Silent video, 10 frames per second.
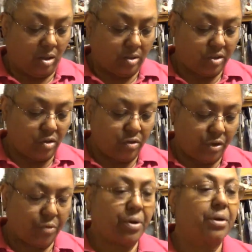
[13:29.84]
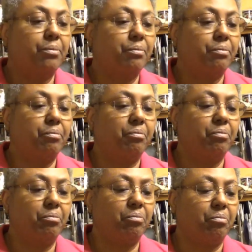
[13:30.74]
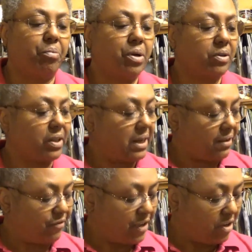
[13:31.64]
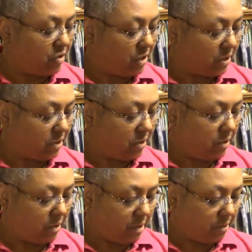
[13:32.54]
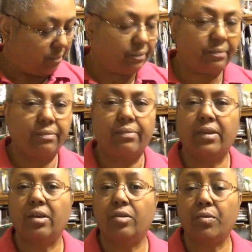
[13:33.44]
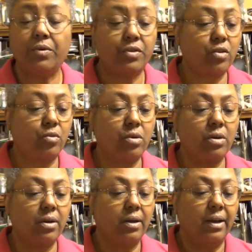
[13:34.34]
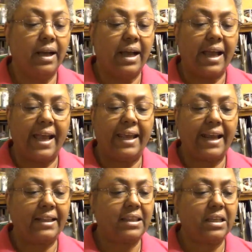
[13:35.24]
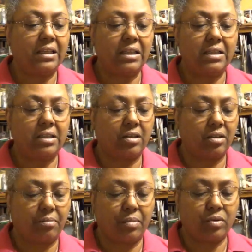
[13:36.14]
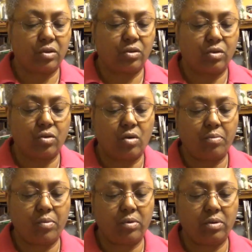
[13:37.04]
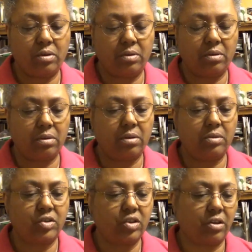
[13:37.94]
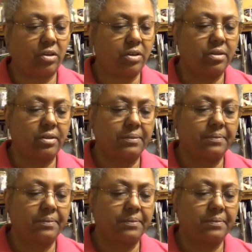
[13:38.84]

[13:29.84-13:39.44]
Stony Creek book that I found at the thrift store, and I think these are the most adorable little charts,